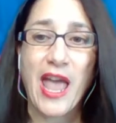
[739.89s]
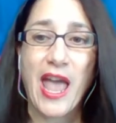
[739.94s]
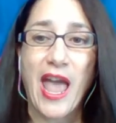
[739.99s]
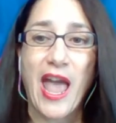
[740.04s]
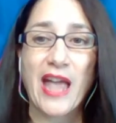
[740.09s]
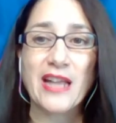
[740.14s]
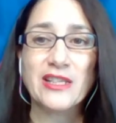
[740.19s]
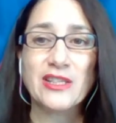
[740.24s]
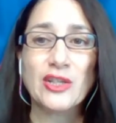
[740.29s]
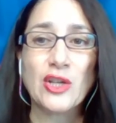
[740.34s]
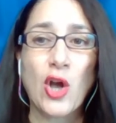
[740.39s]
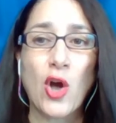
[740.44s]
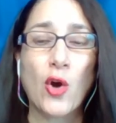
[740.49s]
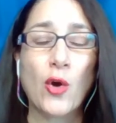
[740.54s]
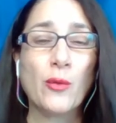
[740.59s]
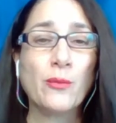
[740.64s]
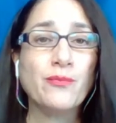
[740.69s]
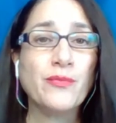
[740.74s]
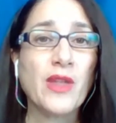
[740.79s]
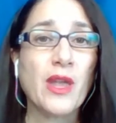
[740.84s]
And
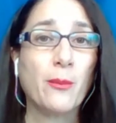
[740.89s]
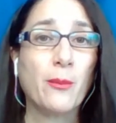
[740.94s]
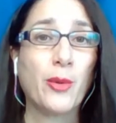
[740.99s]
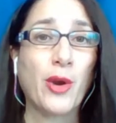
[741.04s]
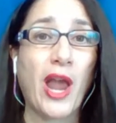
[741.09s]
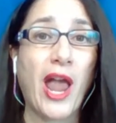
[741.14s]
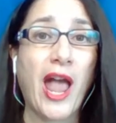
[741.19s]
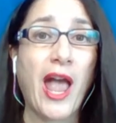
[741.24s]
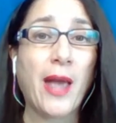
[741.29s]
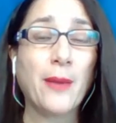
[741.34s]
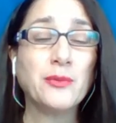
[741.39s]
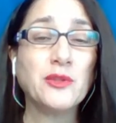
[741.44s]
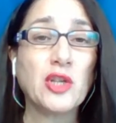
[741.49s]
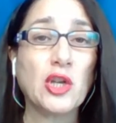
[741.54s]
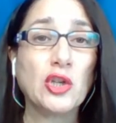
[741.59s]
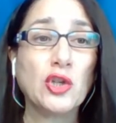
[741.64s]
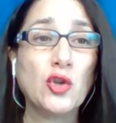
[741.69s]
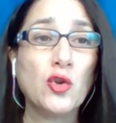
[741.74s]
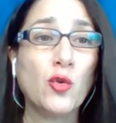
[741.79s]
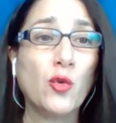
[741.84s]
so perhaps
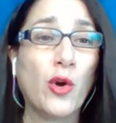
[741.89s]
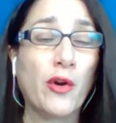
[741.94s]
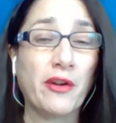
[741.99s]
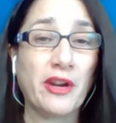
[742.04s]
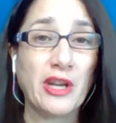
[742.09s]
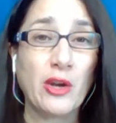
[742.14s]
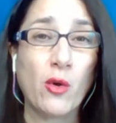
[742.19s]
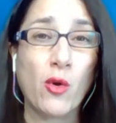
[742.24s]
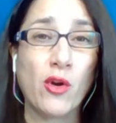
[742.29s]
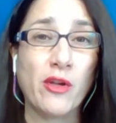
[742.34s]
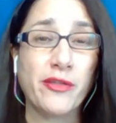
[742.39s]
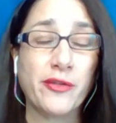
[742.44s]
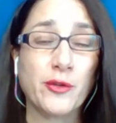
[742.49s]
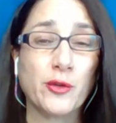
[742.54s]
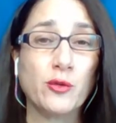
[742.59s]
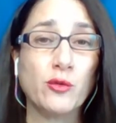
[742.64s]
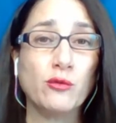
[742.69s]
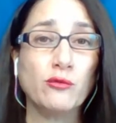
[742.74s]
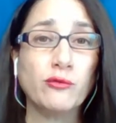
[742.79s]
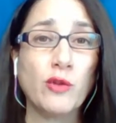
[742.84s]
you are an author
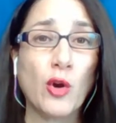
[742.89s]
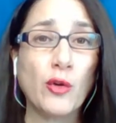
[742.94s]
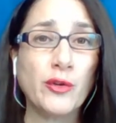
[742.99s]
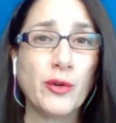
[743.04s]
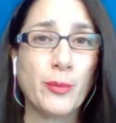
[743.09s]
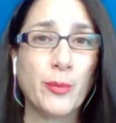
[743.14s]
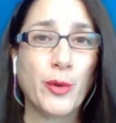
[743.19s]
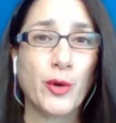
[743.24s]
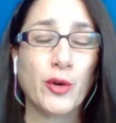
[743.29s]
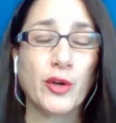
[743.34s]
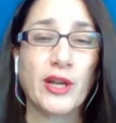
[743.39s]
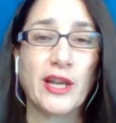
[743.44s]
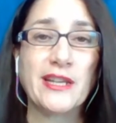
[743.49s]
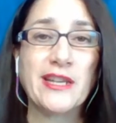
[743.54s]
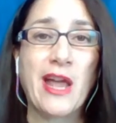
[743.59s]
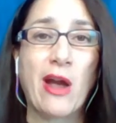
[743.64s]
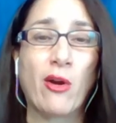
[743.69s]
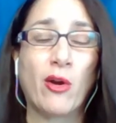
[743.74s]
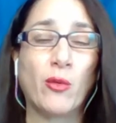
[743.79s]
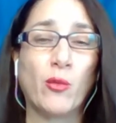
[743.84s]
who wrote a book and
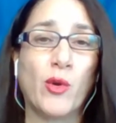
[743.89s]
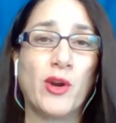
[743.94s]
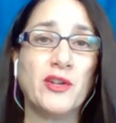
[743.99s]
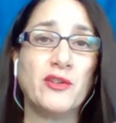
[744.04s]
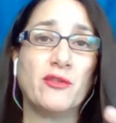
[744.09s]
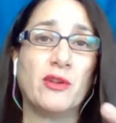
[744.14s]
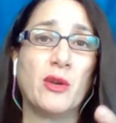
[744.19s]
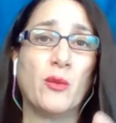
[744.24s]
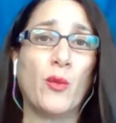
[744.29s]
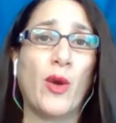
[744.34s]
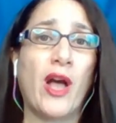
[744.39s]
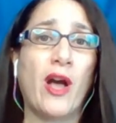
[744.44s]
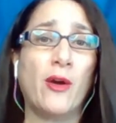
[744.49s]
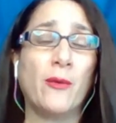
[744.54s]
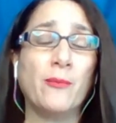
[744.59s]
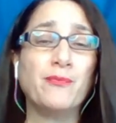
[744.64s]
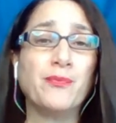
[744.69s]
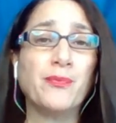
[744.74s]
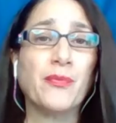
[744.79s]
now are wondering, well,